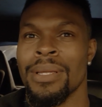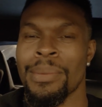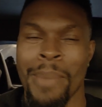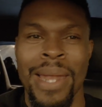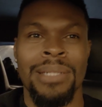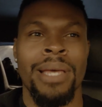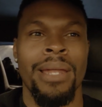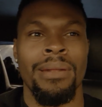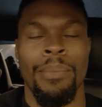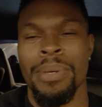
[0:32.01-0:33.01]
You
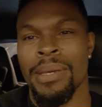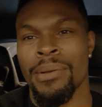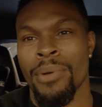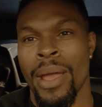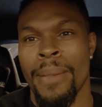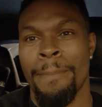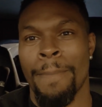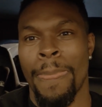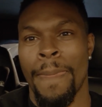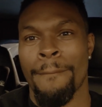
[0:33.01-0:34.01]
meditated on being great.
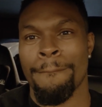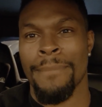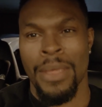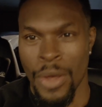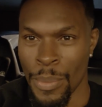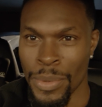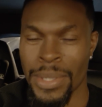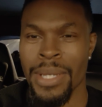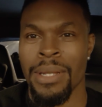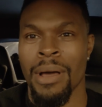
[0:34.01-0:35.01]
Hope
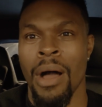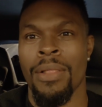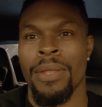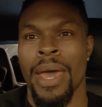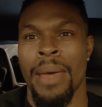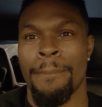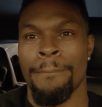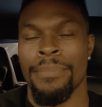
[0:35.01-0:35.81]
you did all of that.